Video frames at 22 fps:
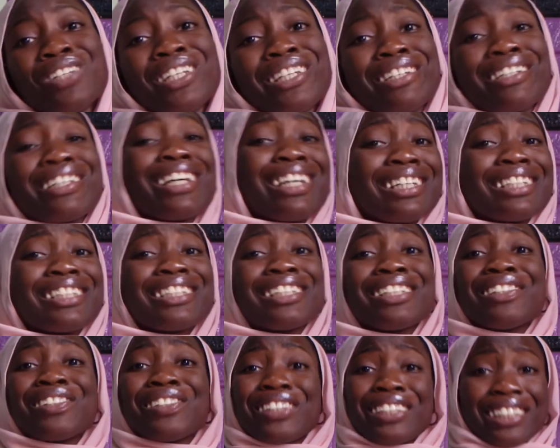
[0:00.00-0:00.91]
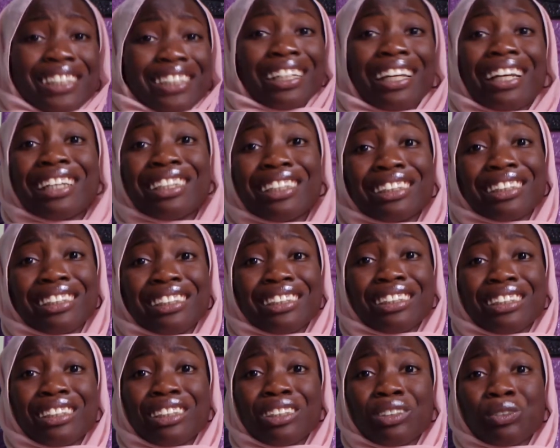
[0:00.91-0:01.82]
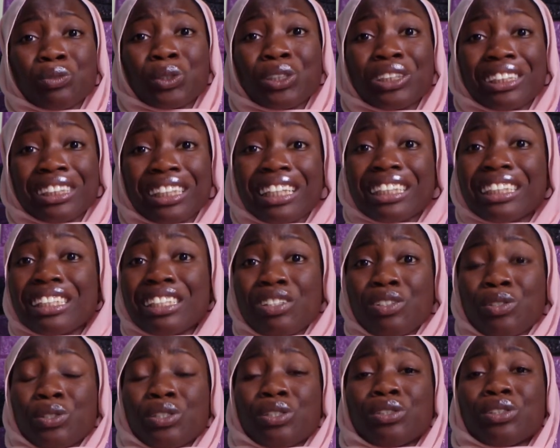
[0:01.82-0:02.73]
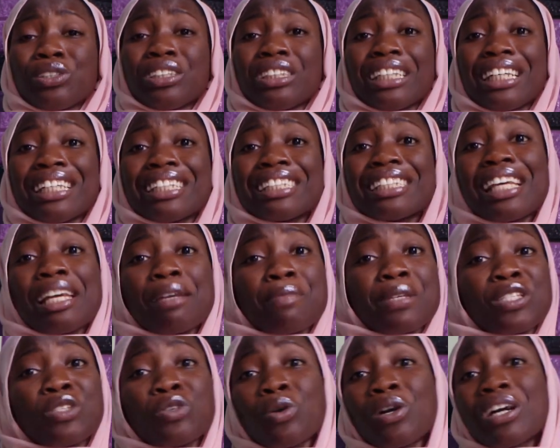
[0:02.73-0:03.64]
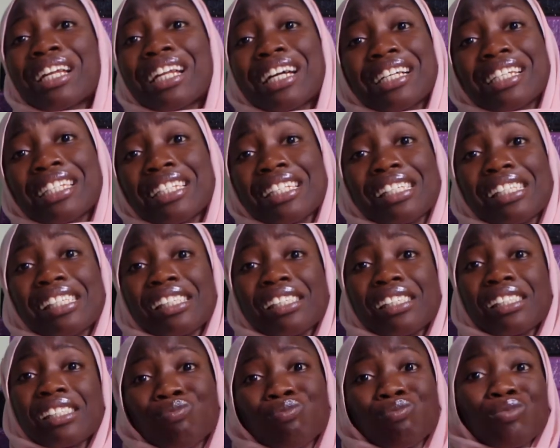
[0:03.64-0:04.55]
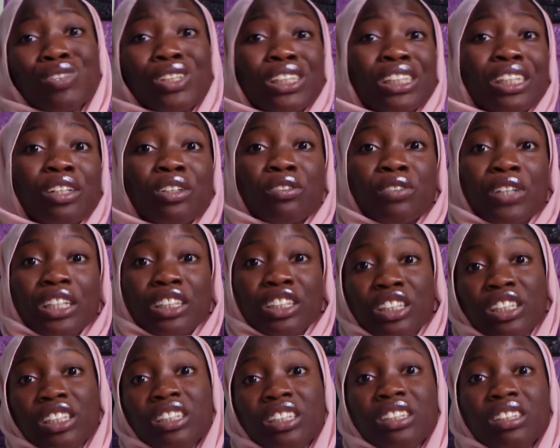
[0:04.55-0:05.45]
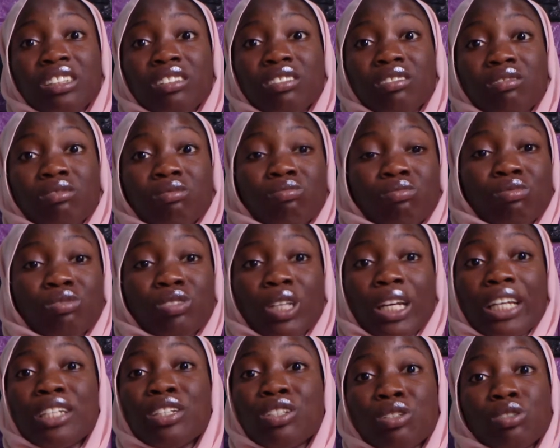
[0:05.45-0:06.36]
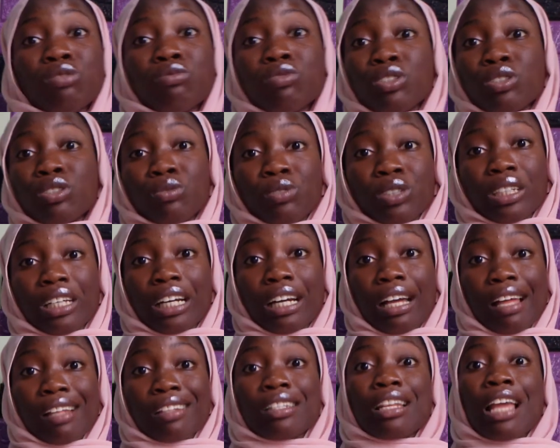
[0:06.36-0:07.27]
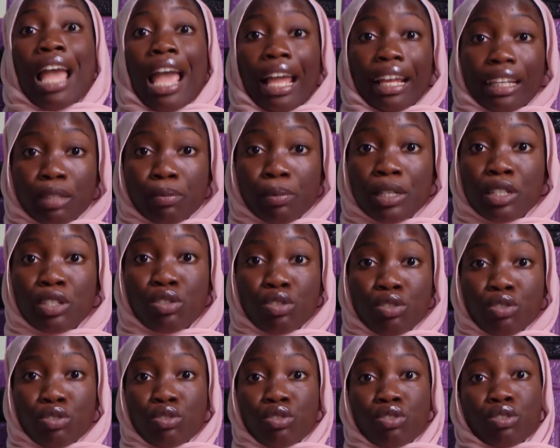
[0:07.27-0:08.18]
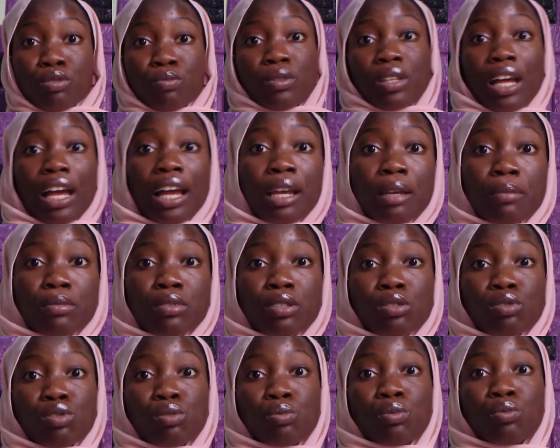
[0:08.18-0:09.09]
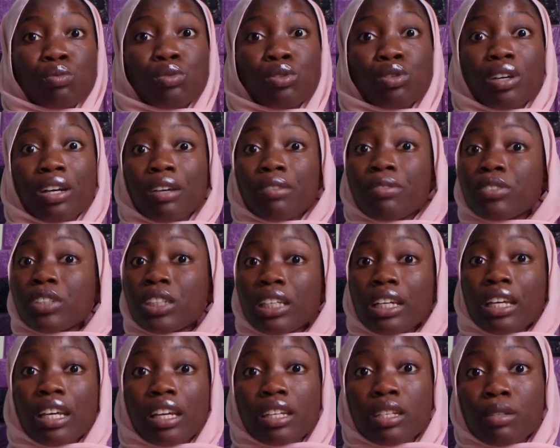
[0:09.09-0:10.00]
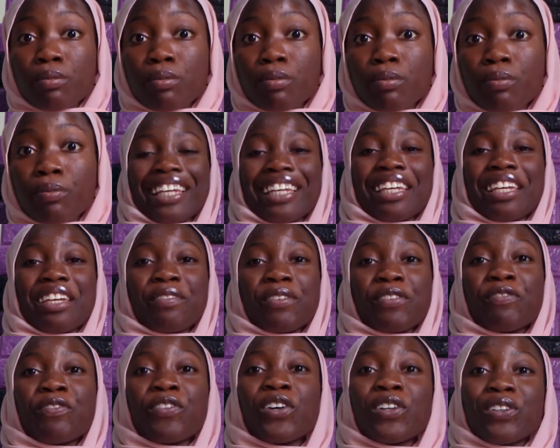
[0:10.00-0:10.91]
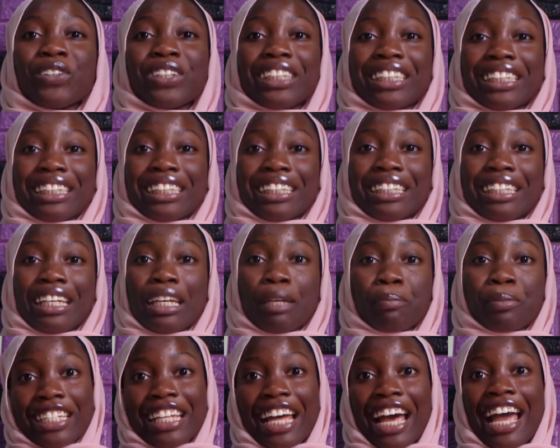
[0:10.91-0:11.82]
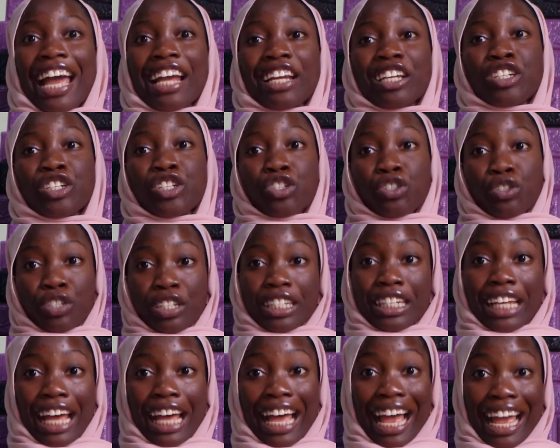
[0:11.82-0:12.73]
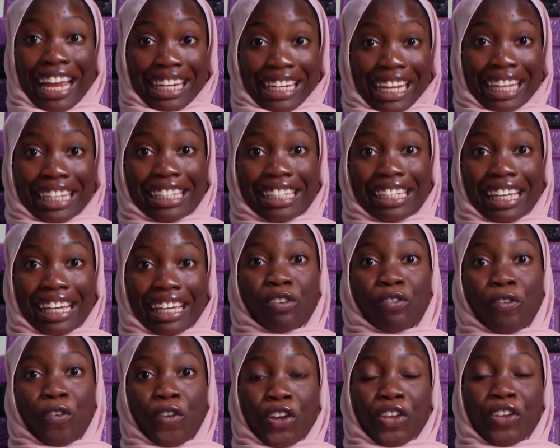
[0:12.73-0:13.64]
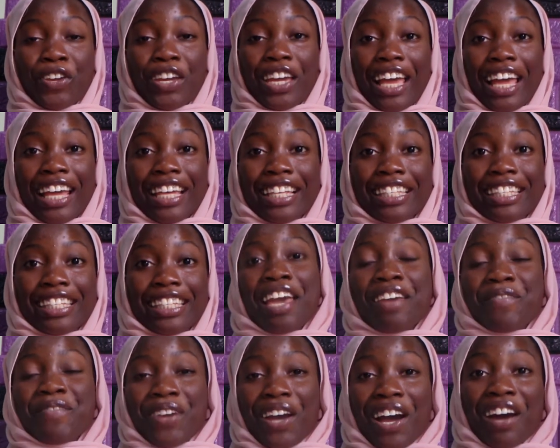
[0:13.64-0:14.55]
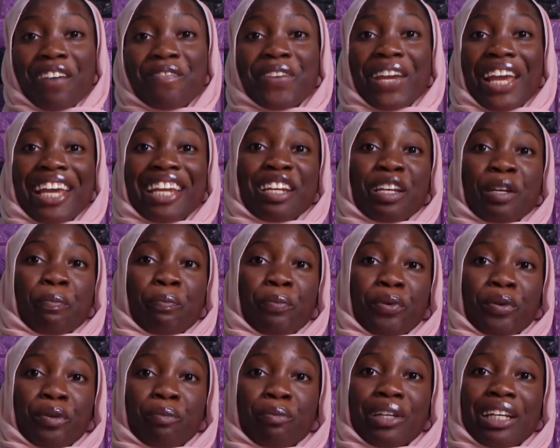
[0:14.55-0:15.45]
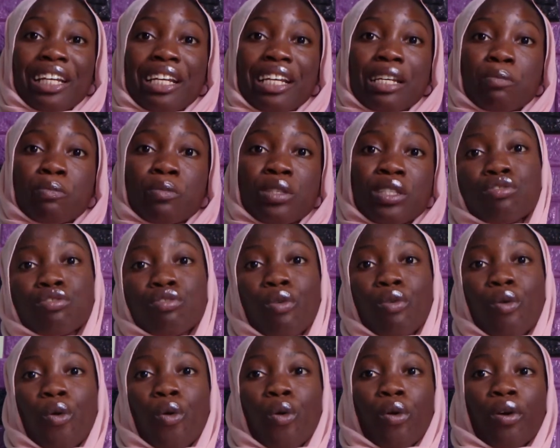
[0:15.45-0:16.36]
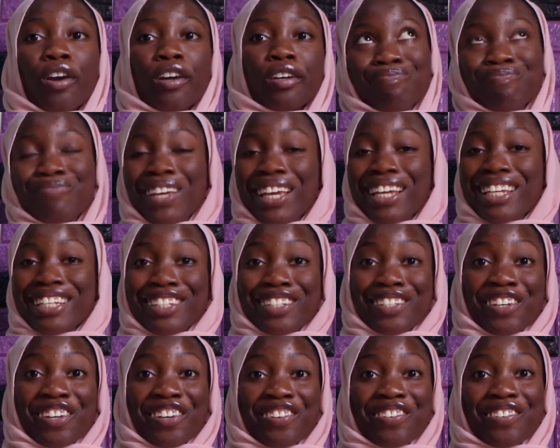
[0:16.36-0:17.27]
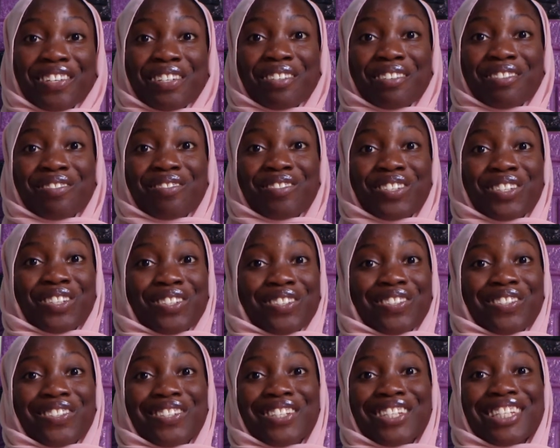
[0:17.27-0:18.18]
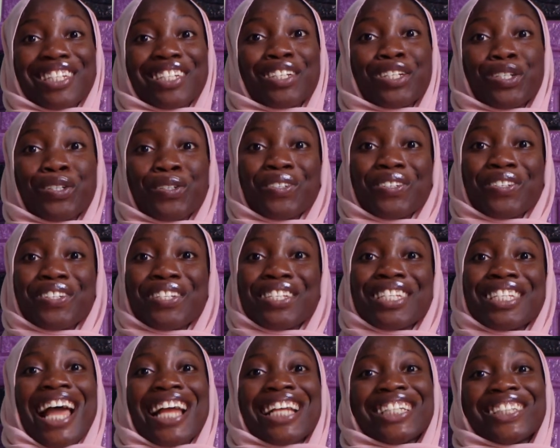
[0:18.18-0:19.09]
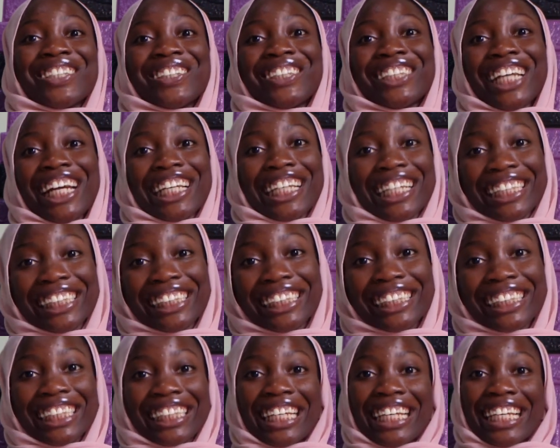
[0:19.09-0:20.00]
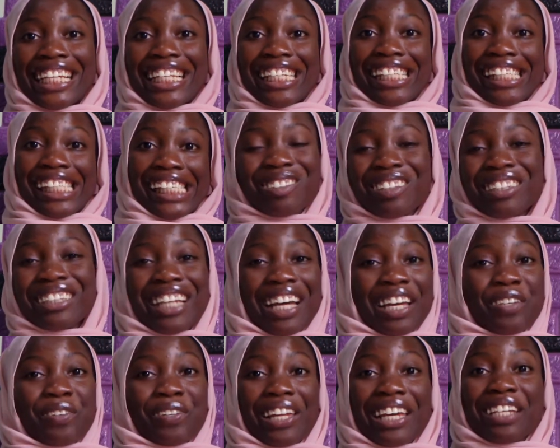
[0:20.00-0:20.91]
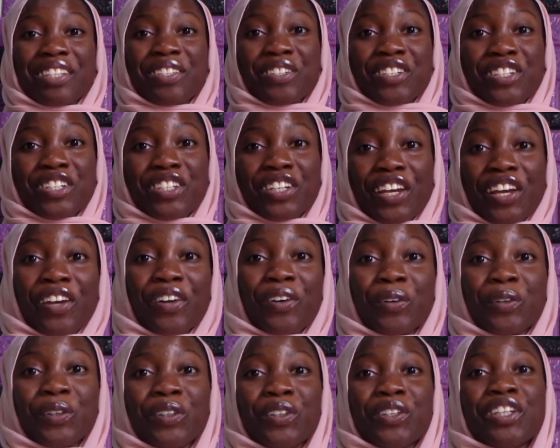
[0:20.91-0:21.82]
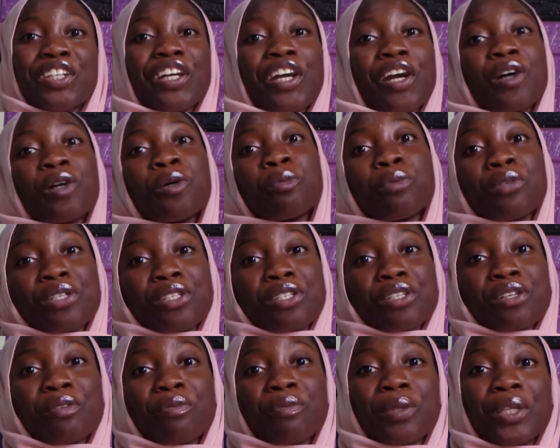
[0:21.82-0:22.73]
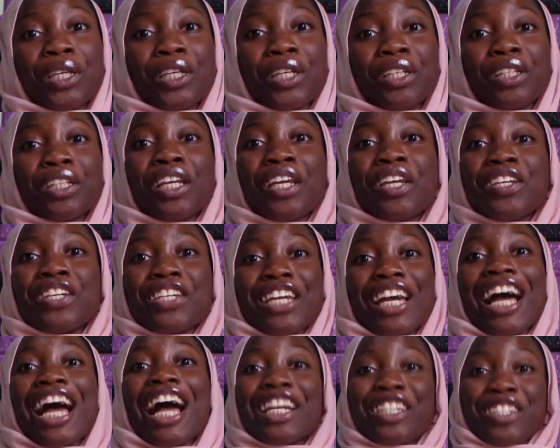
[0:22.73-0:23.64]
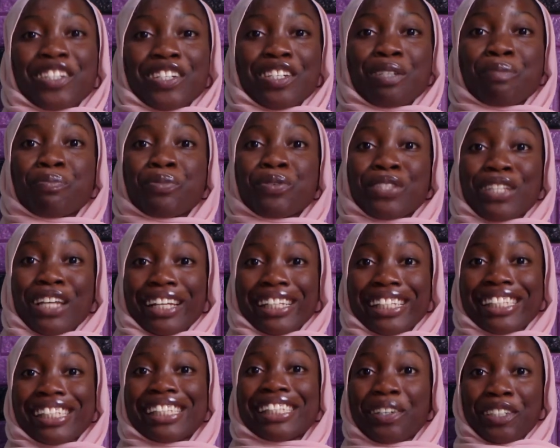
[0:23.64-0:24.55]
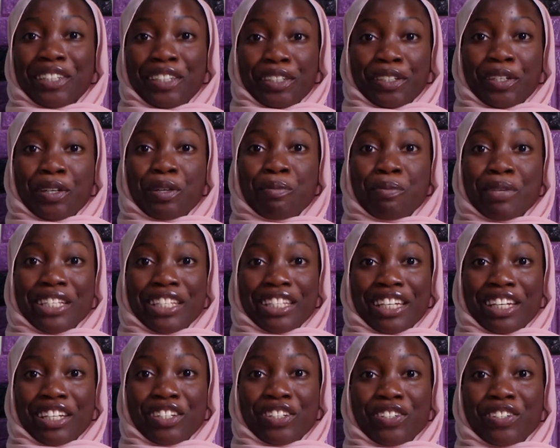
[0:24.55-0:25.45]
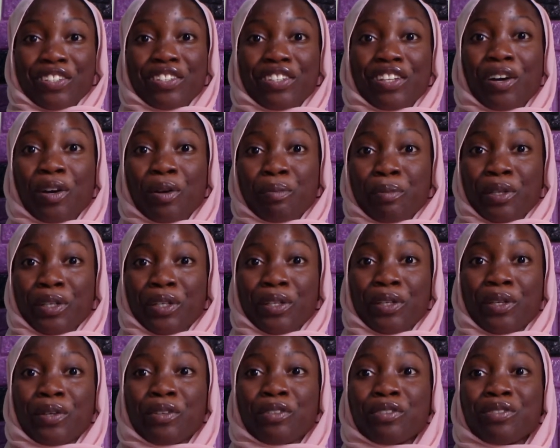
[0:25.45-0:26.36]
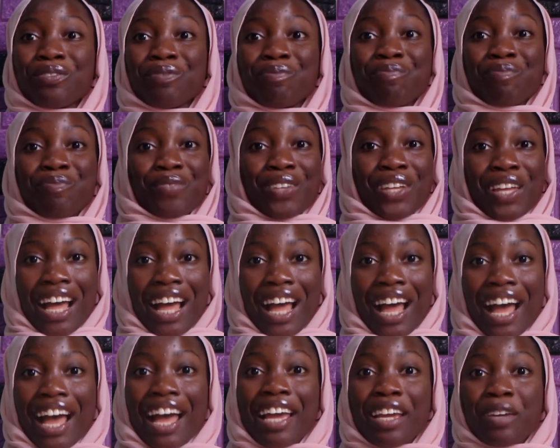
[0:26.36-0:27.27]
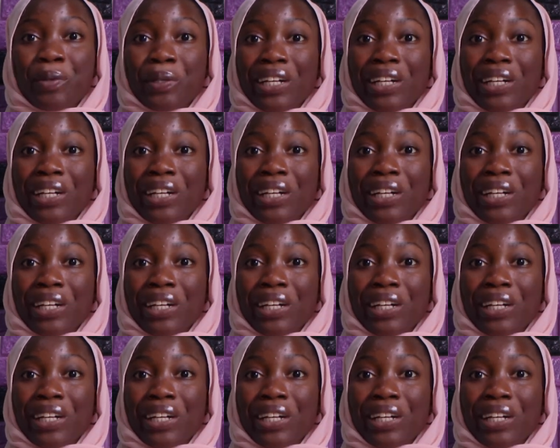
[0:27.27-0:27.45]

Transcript: can actually understand what is actually going on in the assignments or classes, instead of actually trying to look for someone that can explain to you, because sometimes those people don't have time. If you follow these tips I just highlighted for you guys, if you have any problems or engineering students issues or challenges that you like to share, or you need help with something, you can actually put that down in the comment section down below. I will